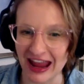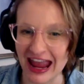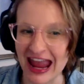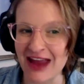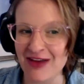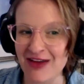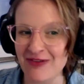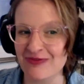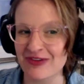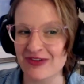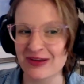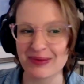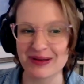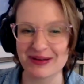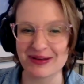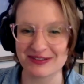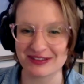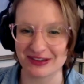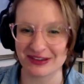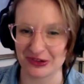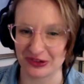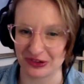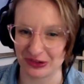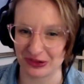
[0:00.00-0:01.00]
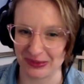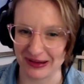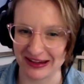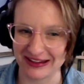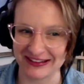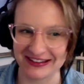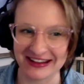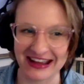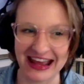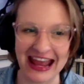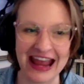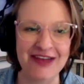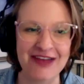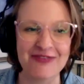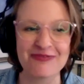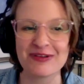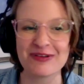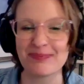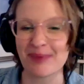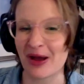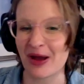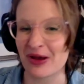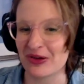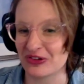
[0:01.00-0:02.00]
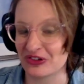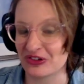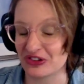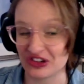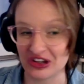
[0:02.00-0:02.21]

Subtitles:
Every bit of social media, every post